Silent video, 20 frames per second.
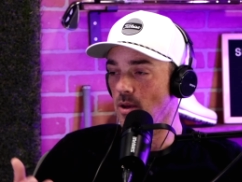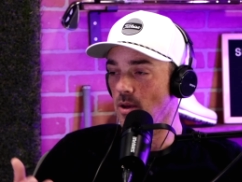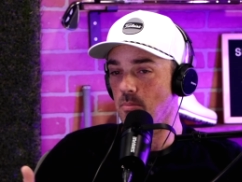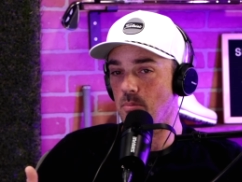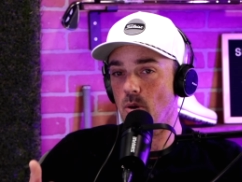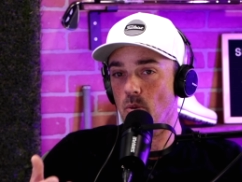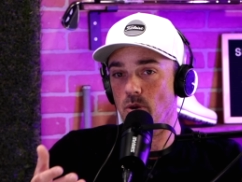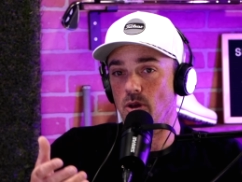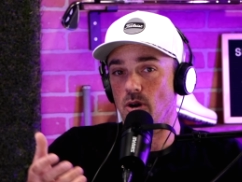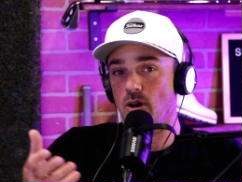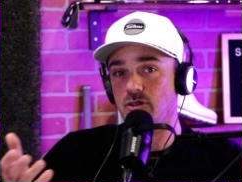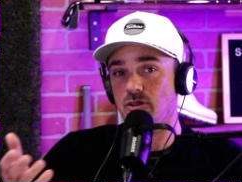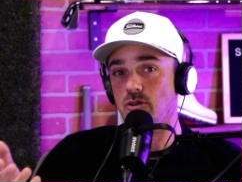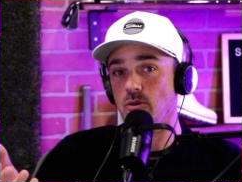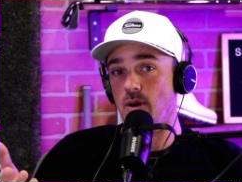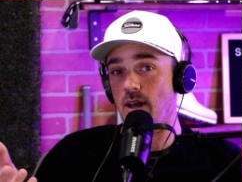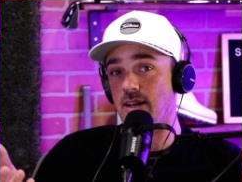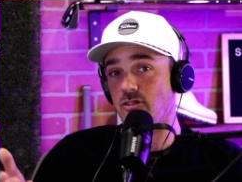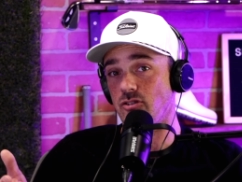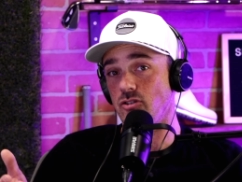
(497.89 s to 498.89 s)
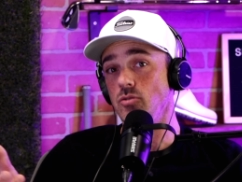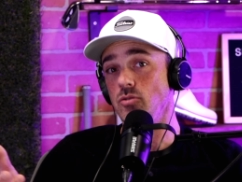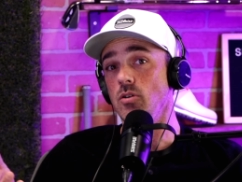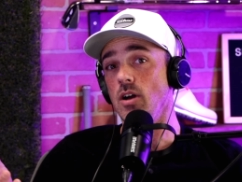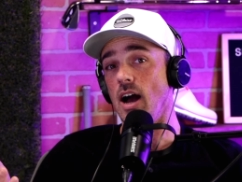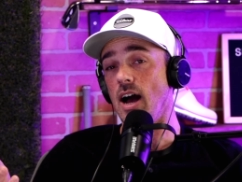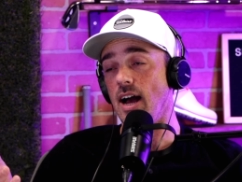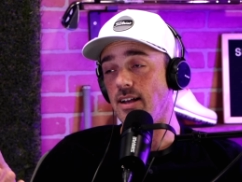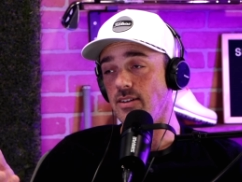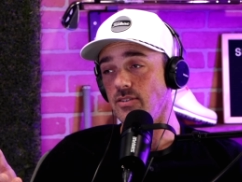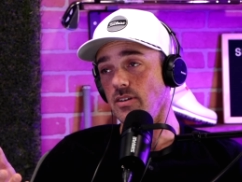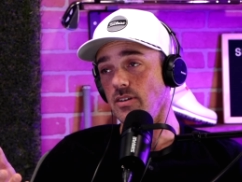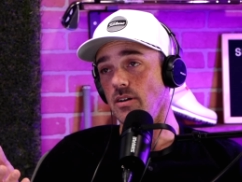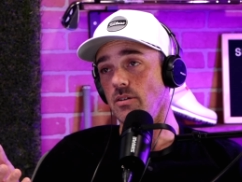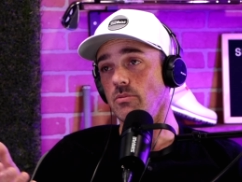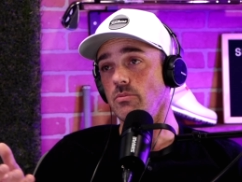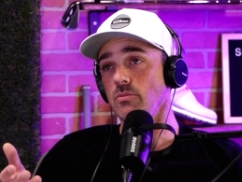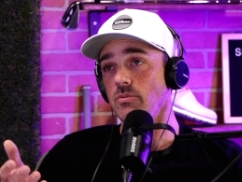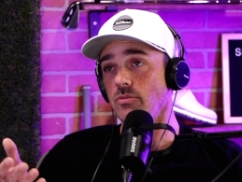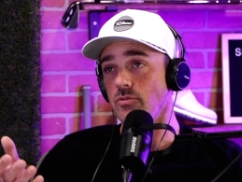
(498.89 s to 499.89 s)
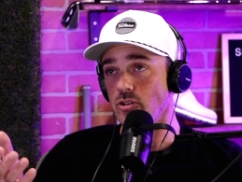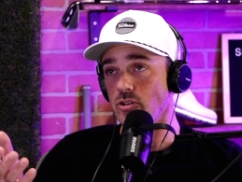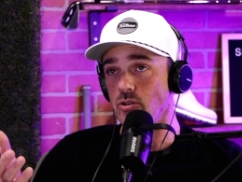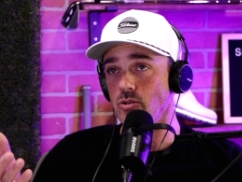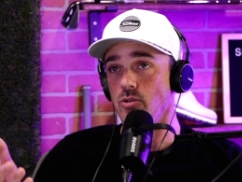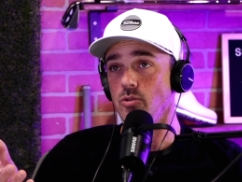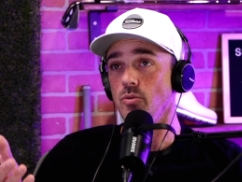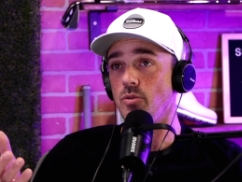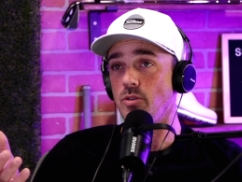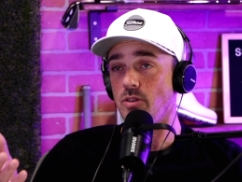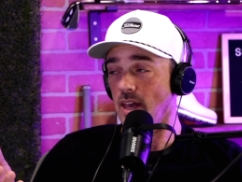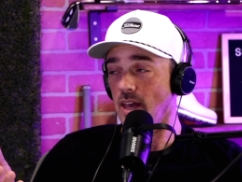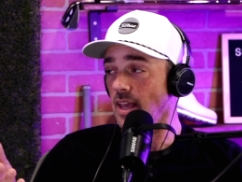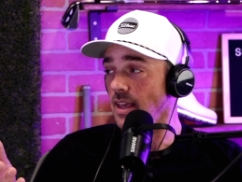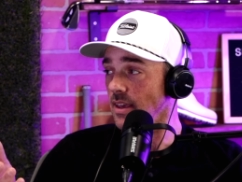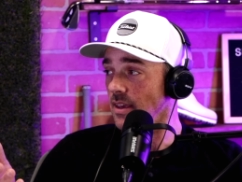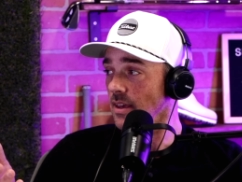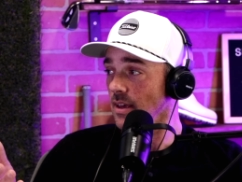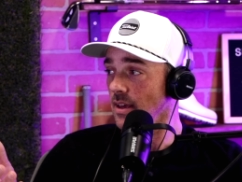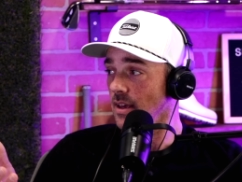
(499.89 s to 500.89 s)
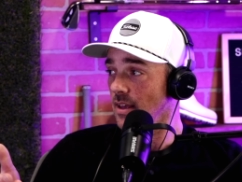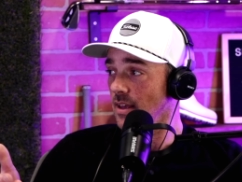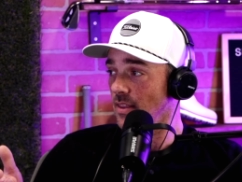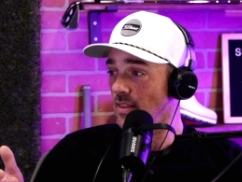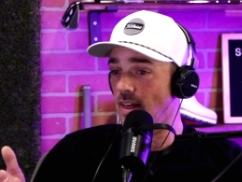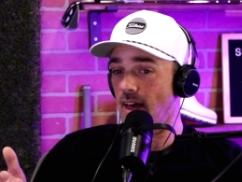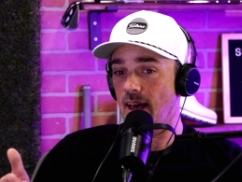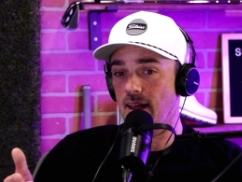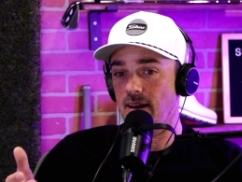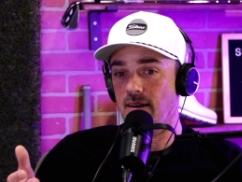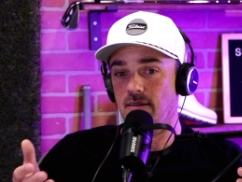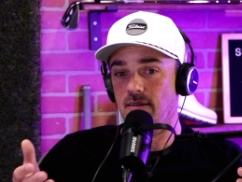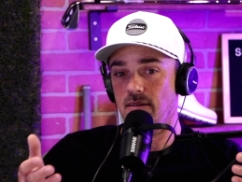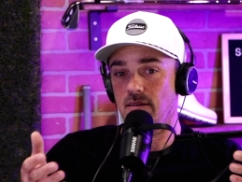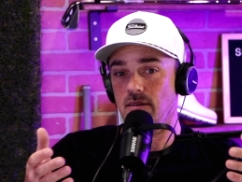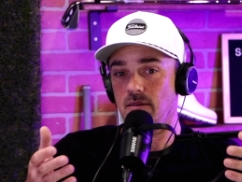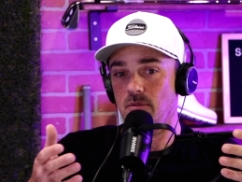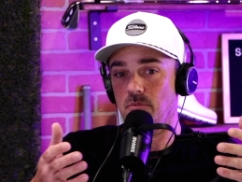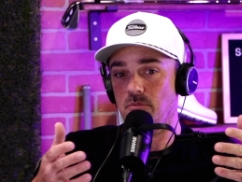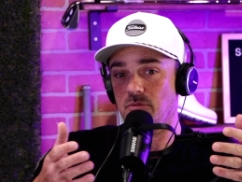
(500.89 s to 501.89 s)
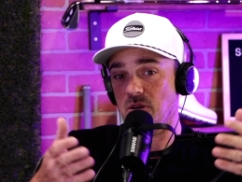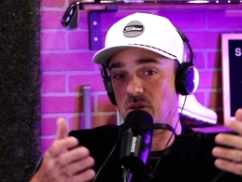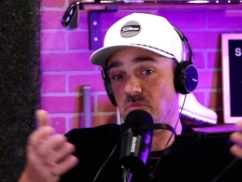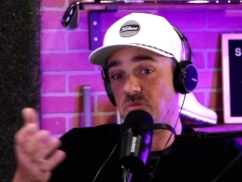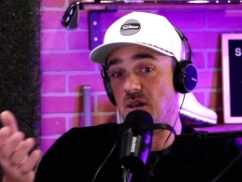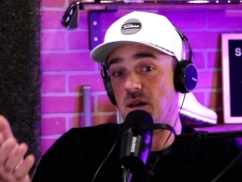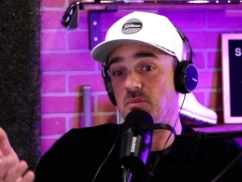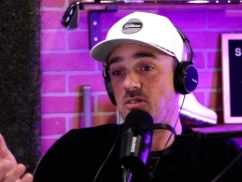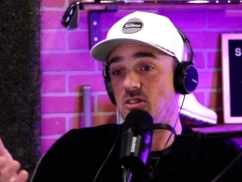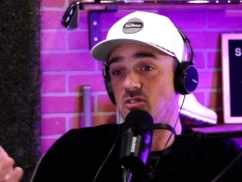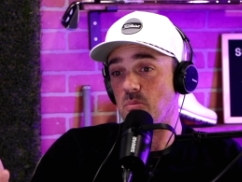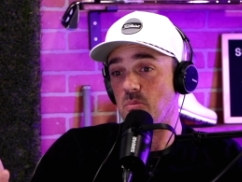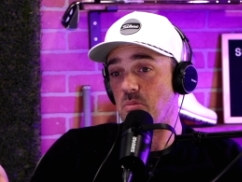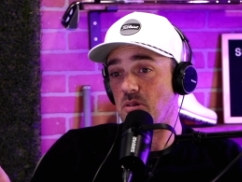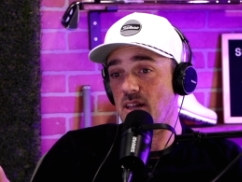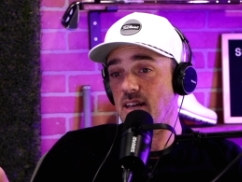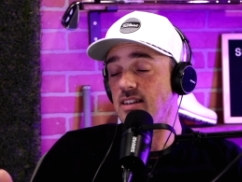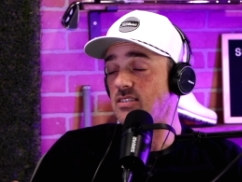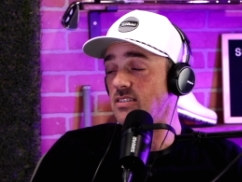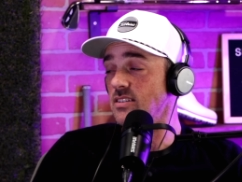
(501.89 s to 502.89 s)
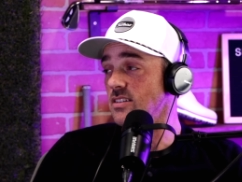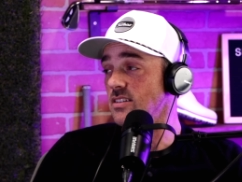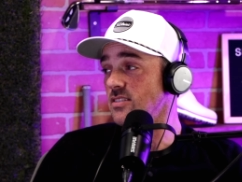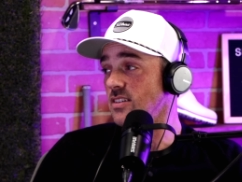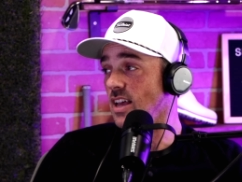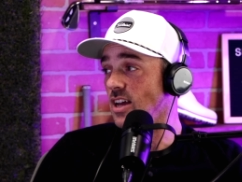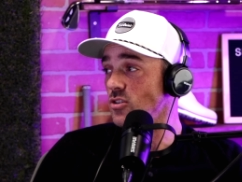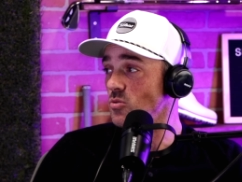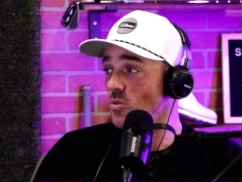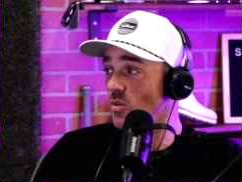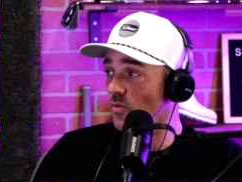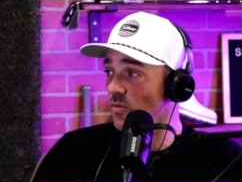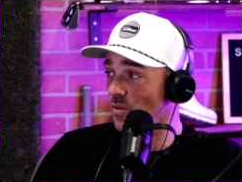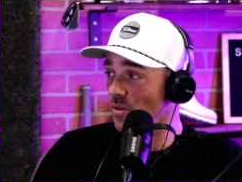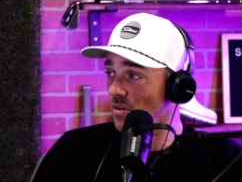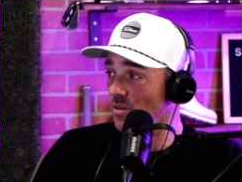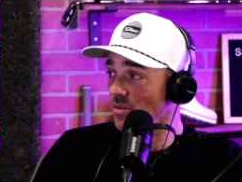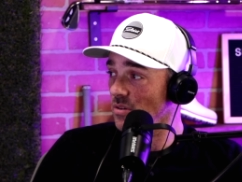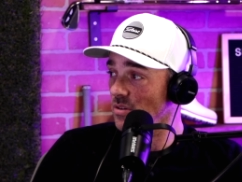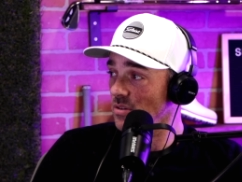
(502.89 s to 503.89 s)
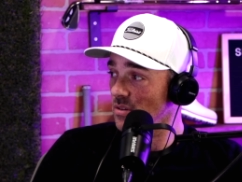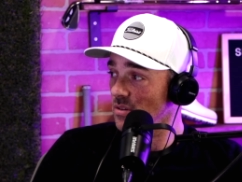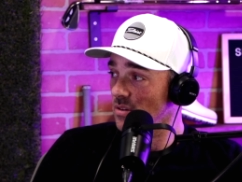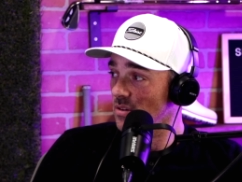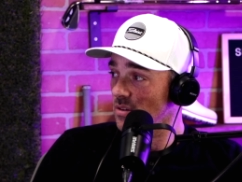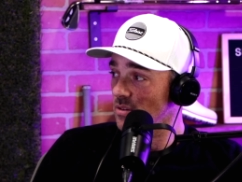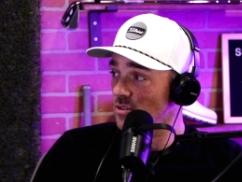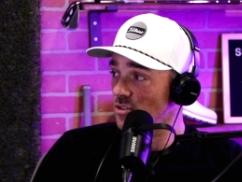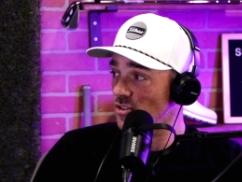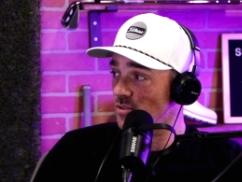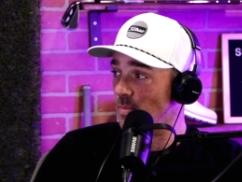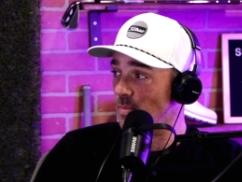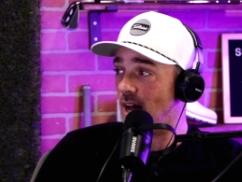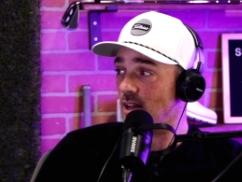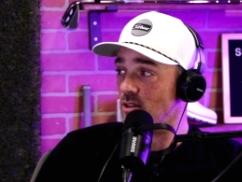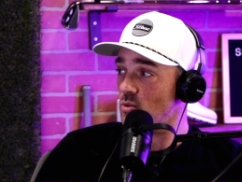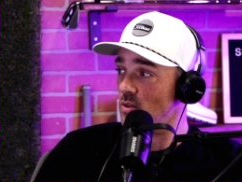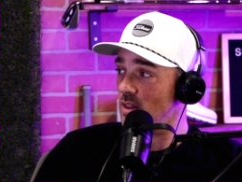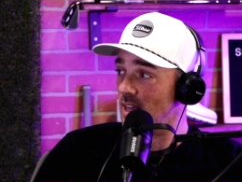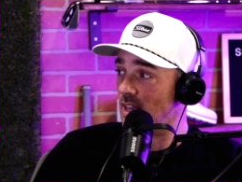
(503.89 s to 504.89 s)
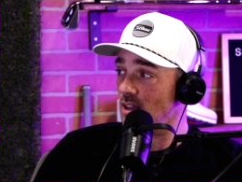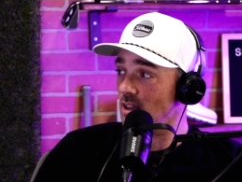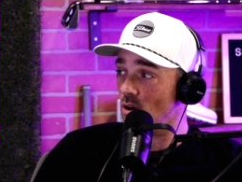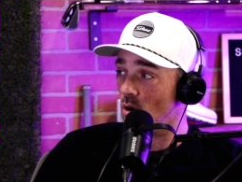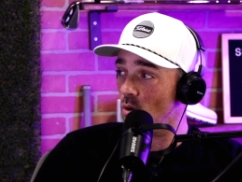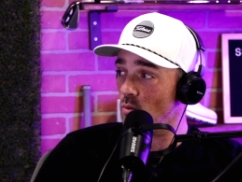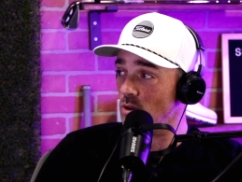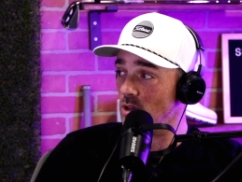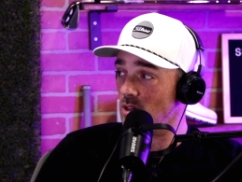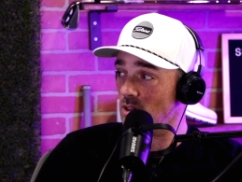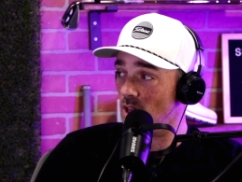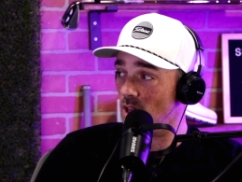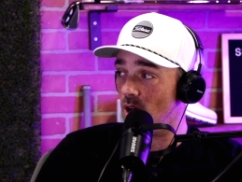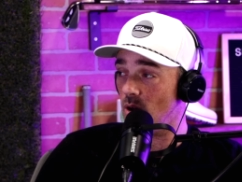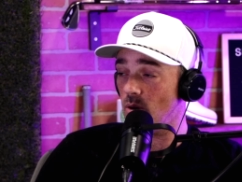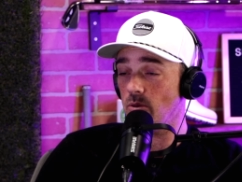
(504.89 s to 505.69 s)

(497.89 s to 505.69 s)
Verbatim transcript: But we also asked you guys, you know, do you think that sometimes there's a place in the schedule for spots where they can go real low?